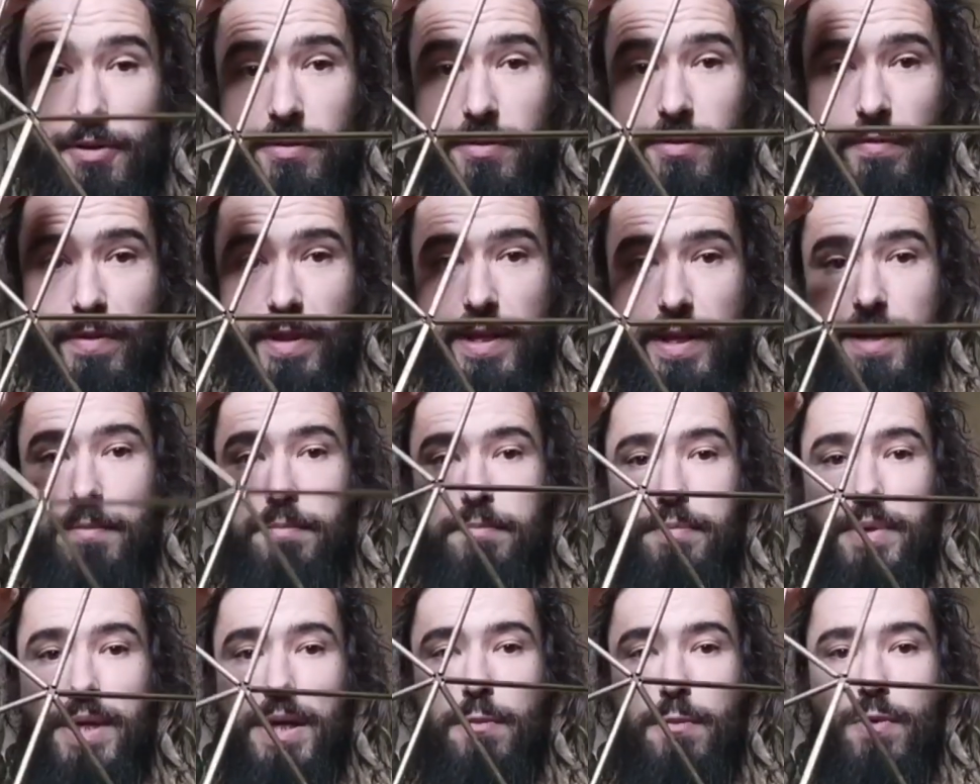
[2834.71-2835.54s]
is
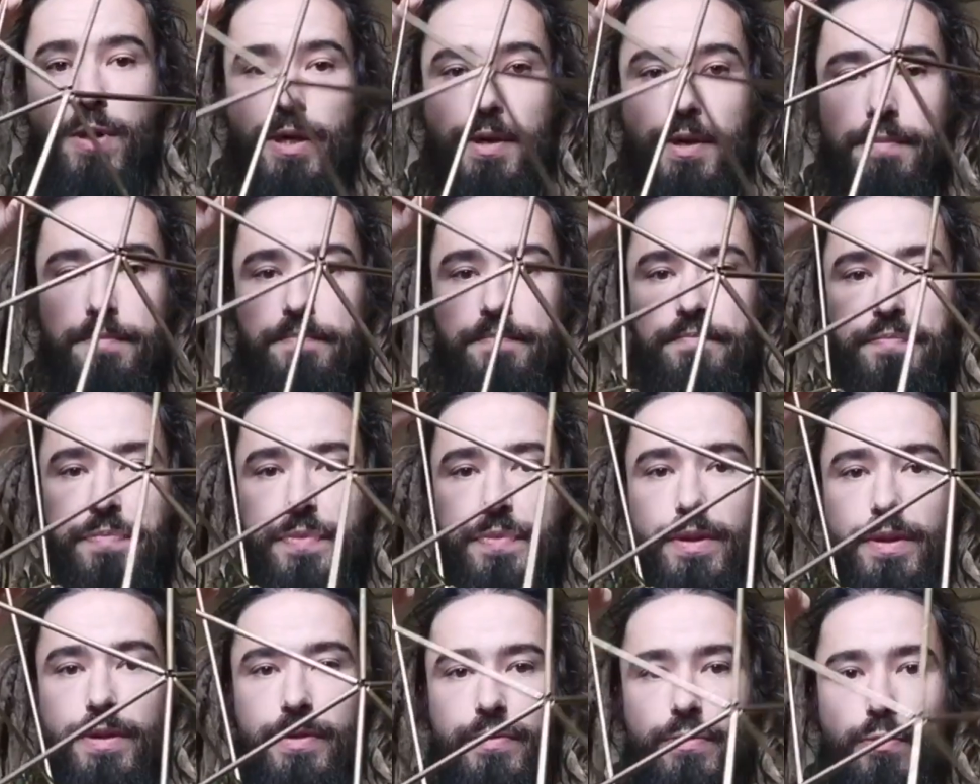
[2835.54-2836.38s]
where we want the
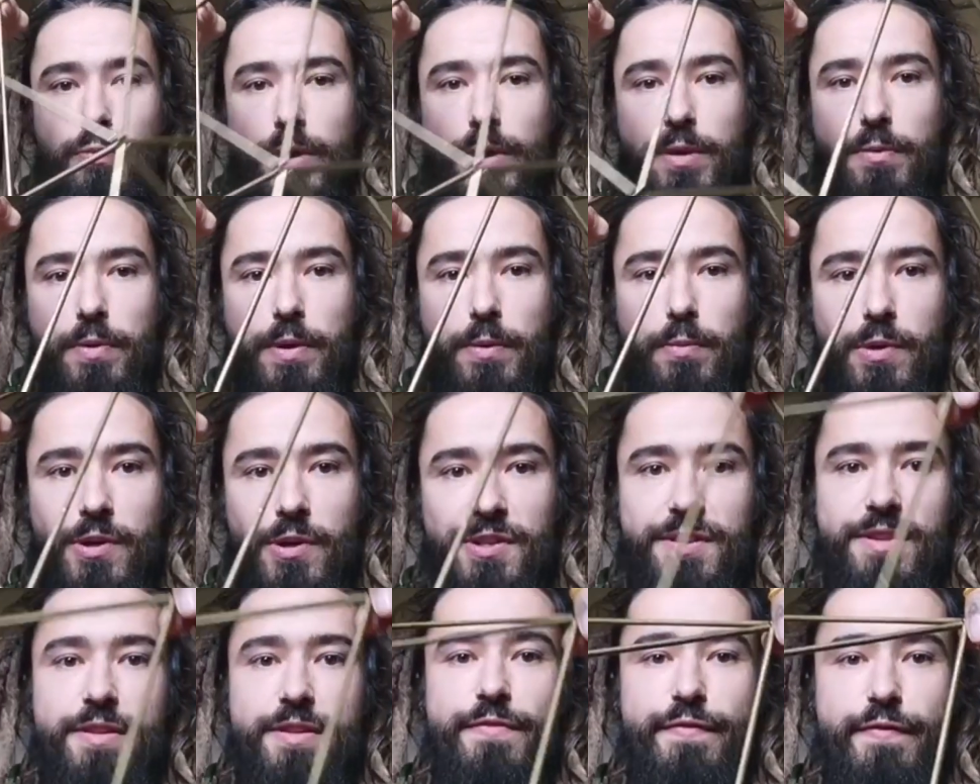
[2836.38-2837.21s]
four
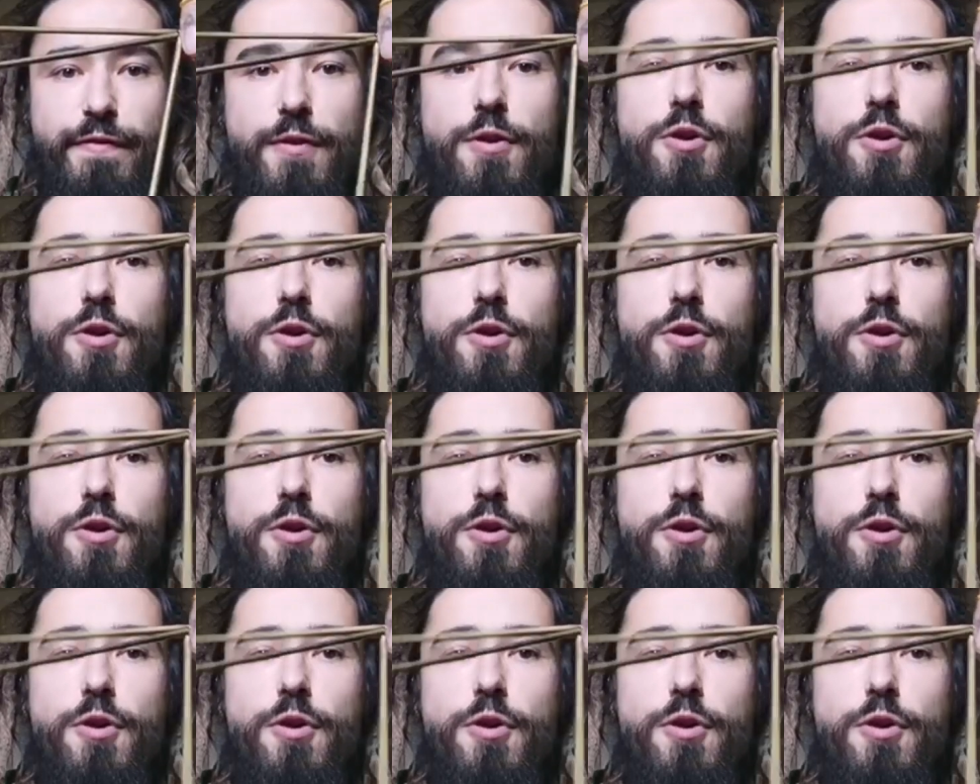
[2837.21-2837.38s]
fingers